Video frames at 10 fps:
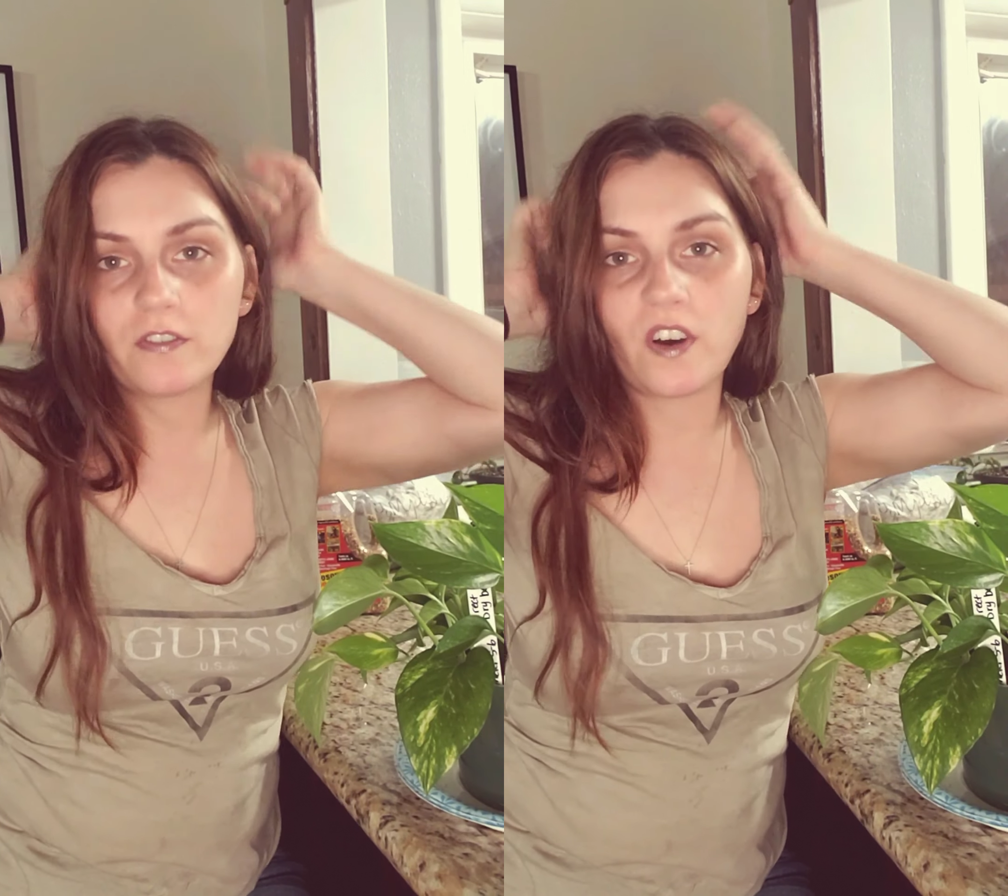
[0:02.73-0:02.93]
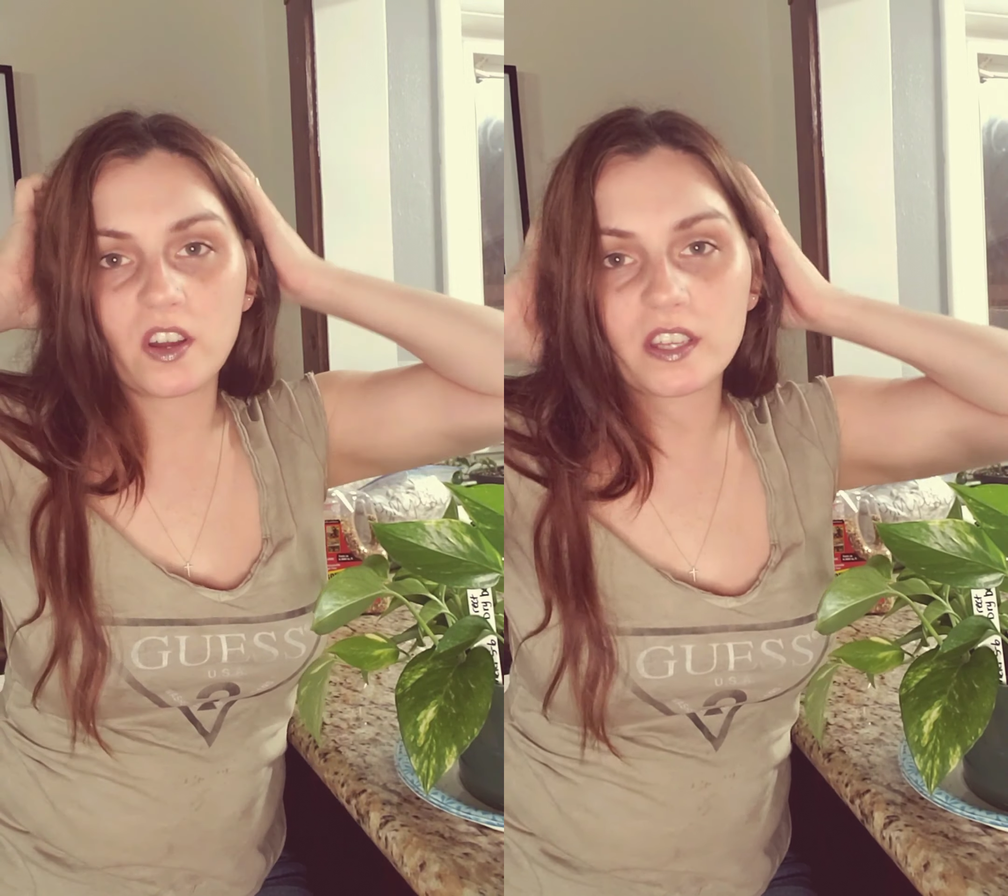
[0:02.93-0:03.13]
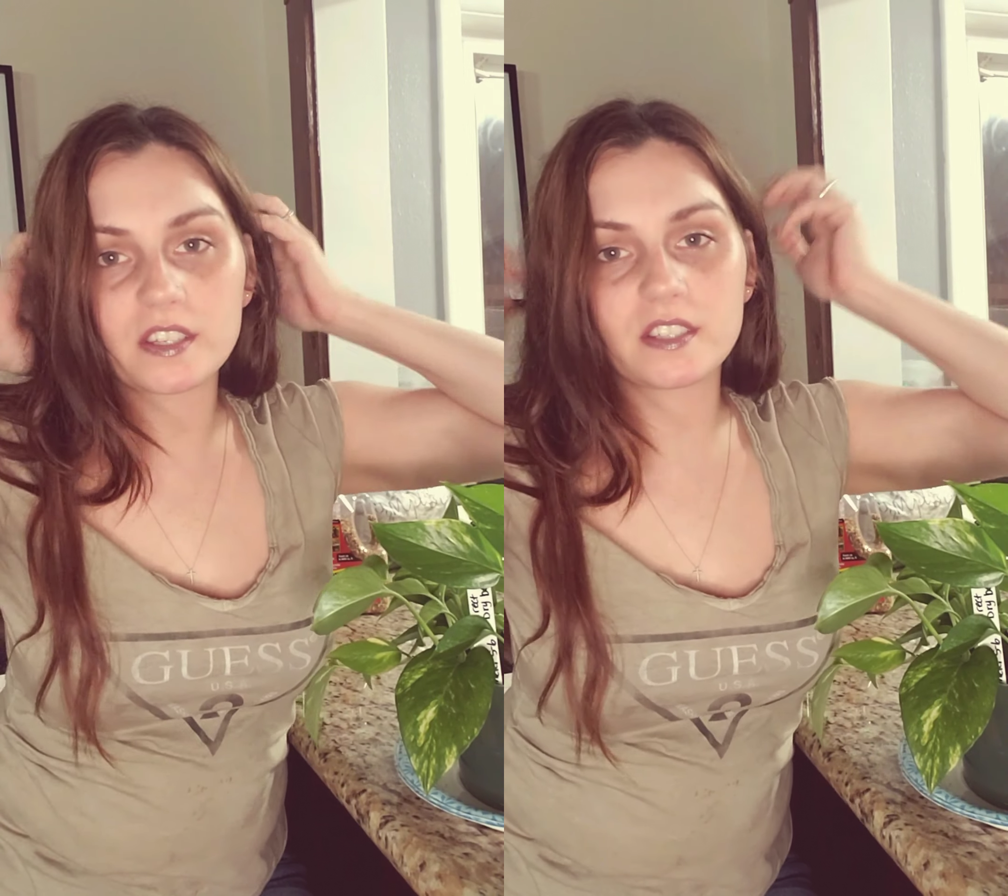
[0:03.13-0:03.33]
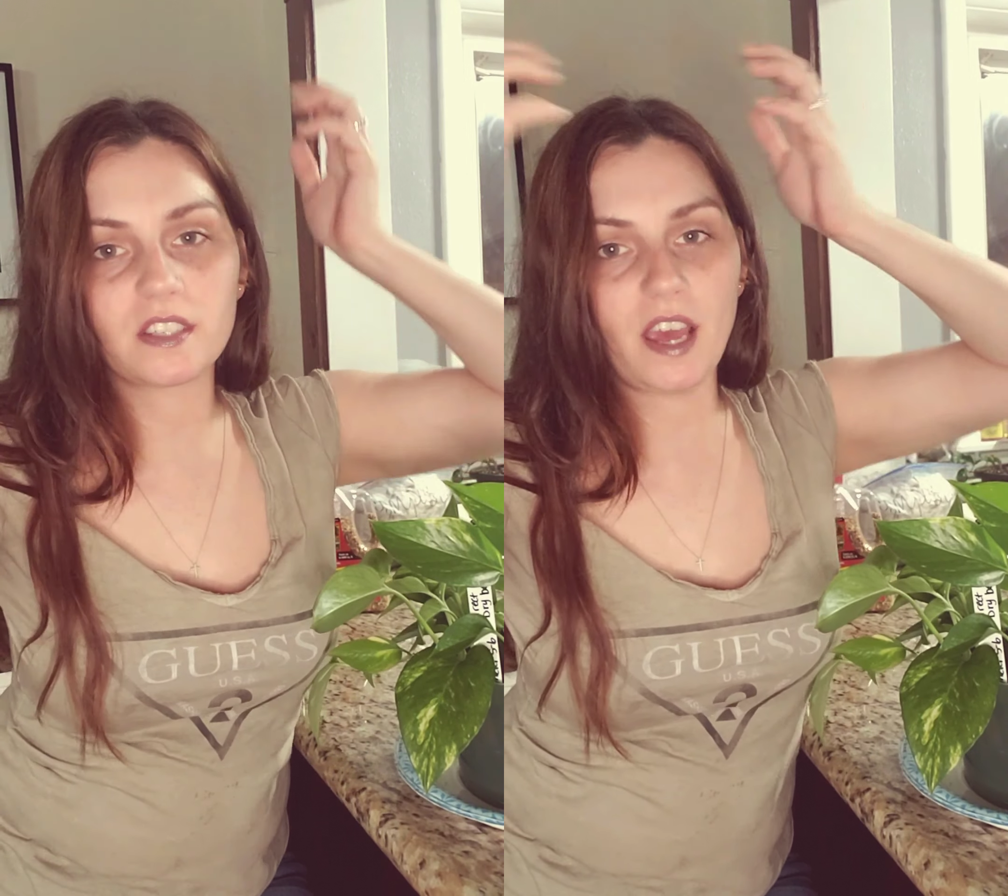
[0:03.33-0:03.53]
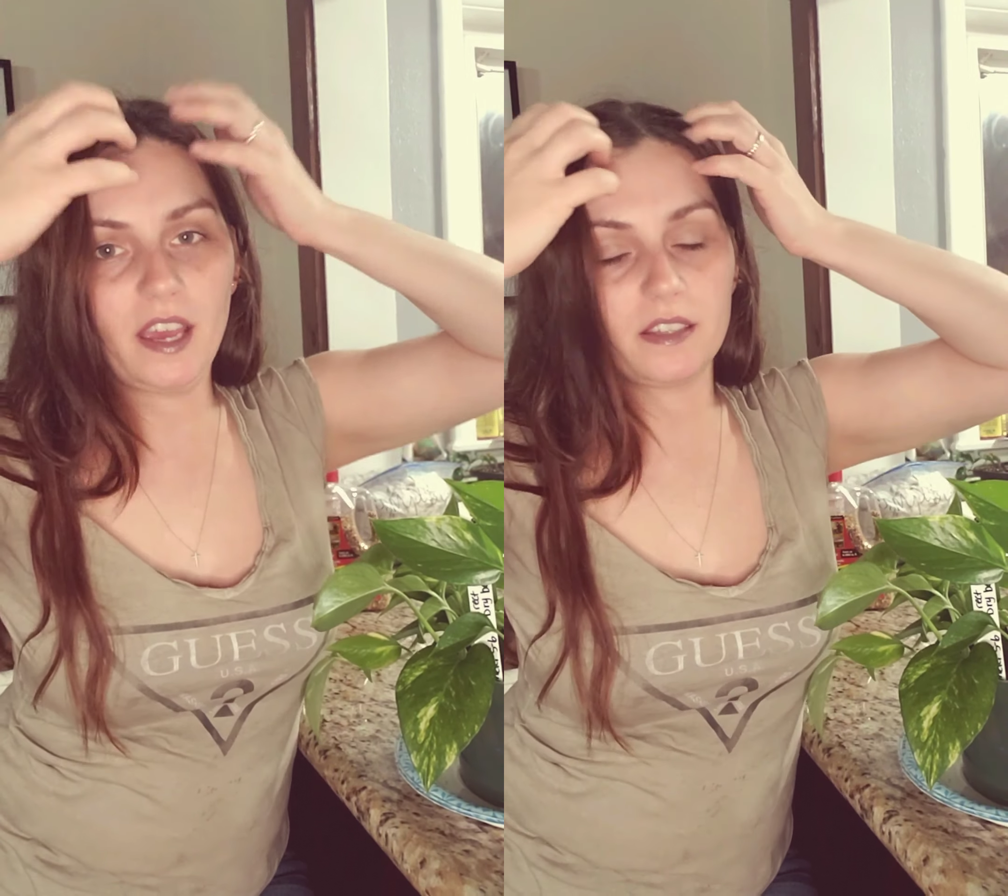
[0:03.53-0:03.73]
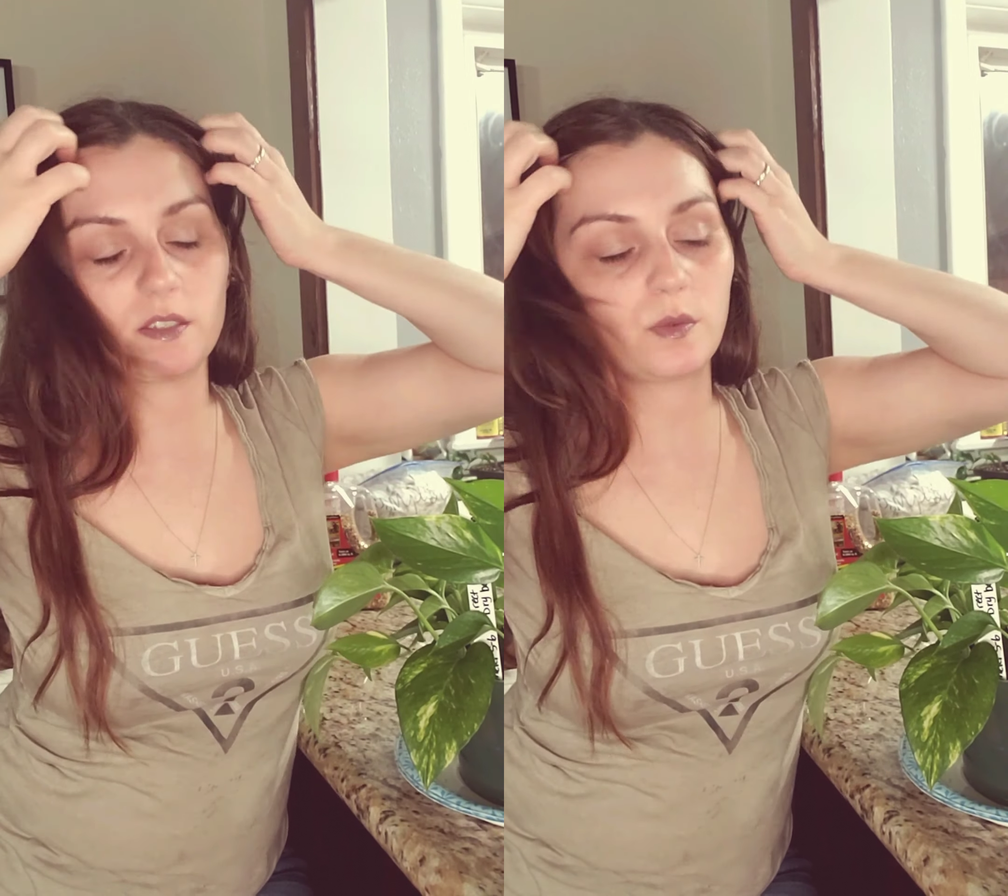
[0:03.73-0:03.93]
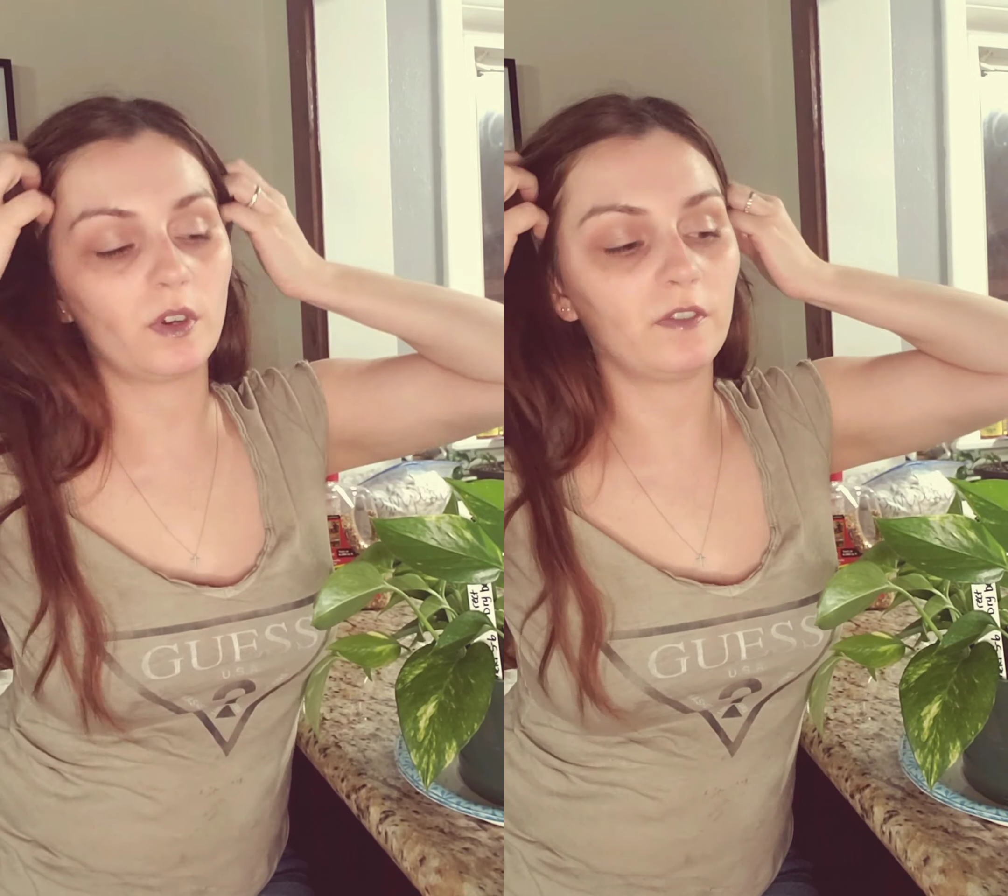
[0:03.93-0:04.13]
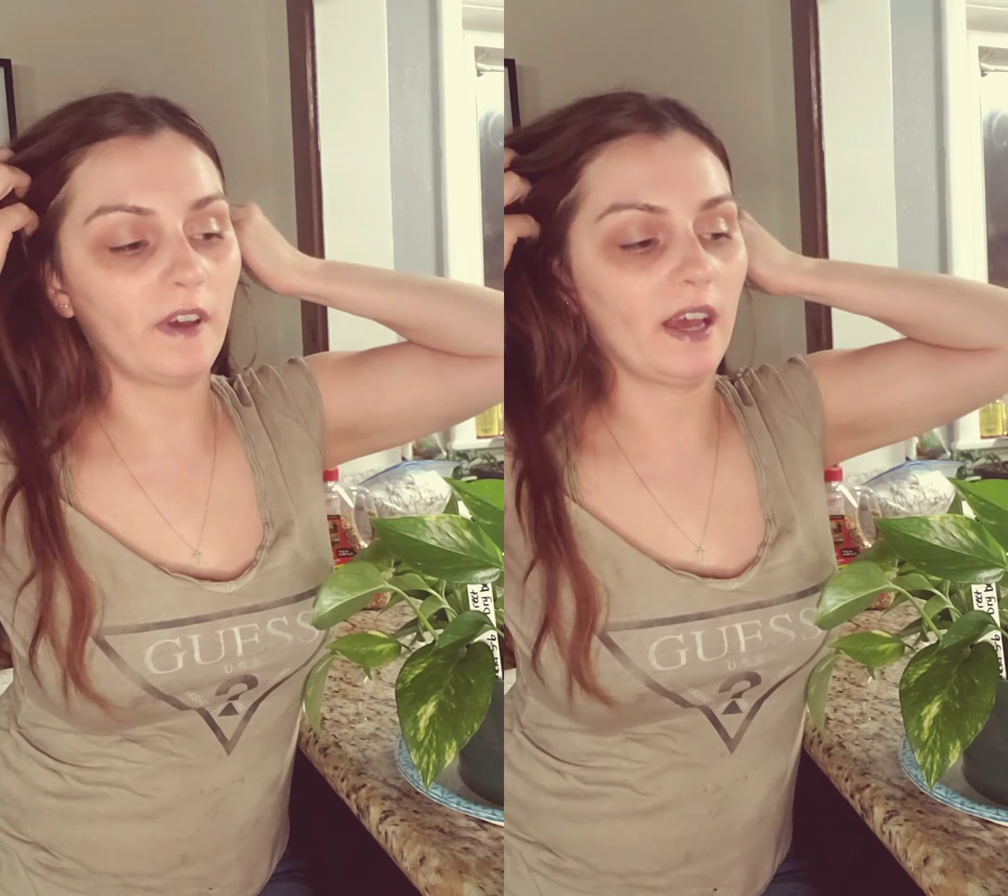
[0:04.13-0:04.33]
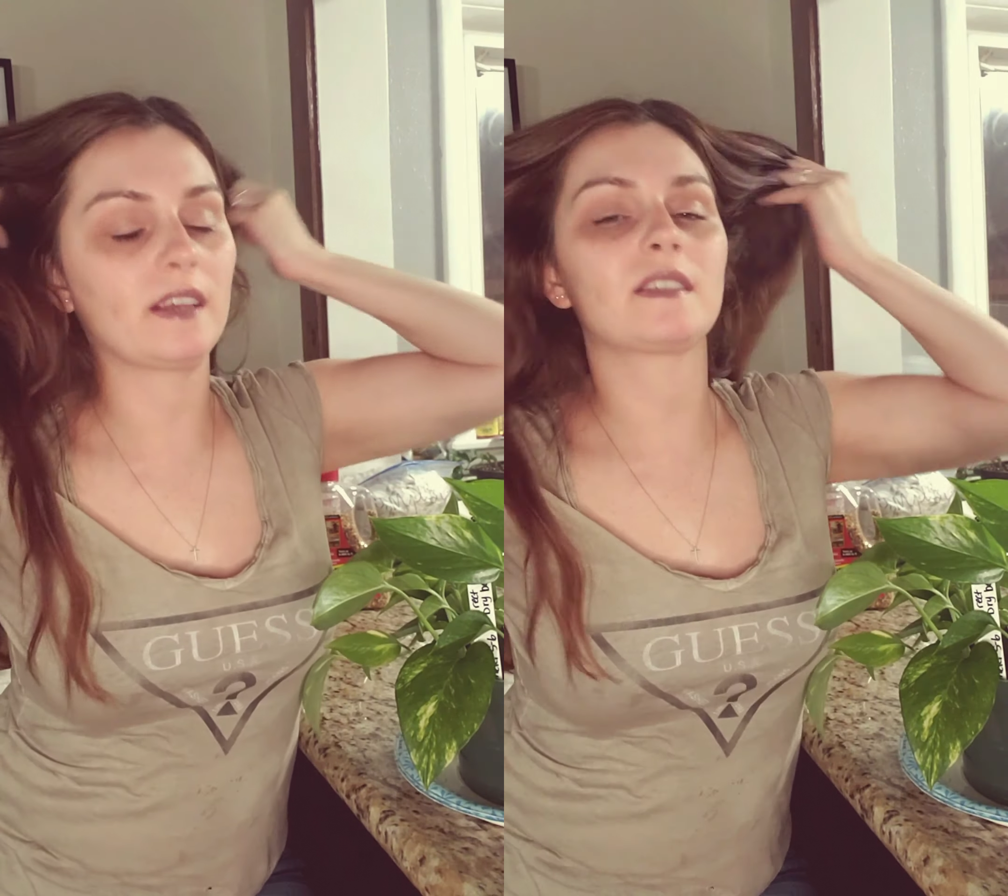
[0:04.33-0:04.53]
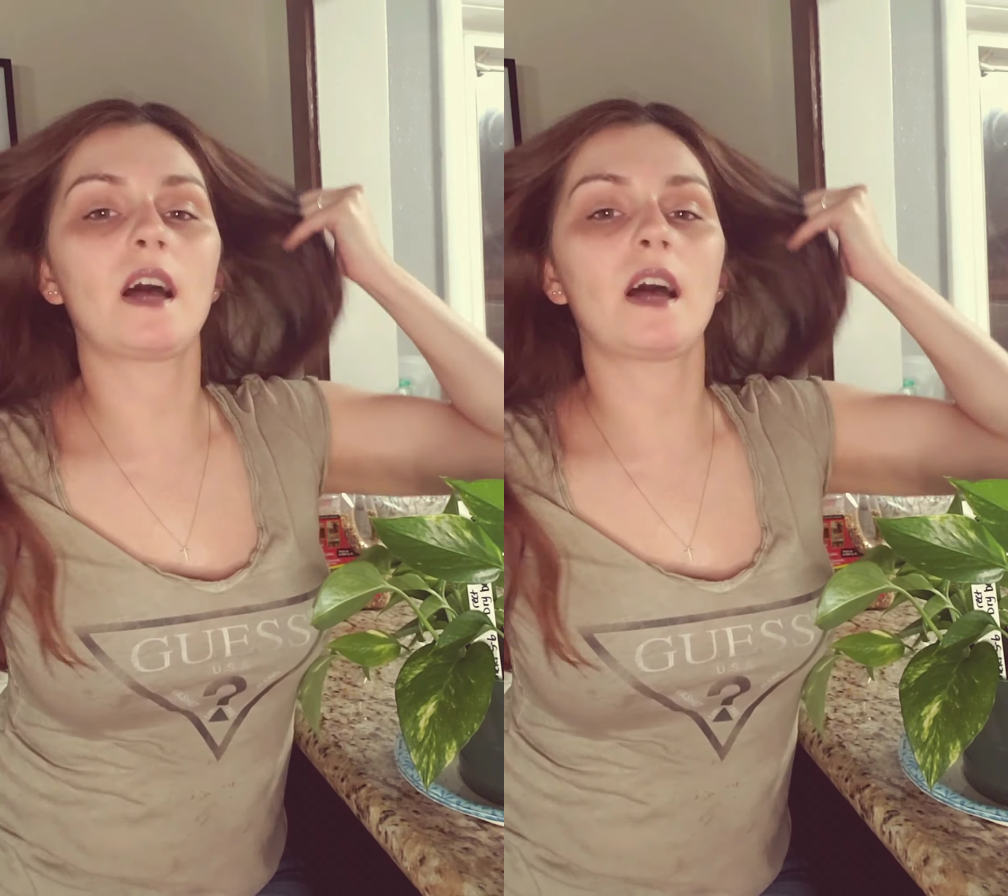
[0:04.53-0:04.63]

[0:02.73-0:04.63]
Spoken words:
fungus gnats real fast.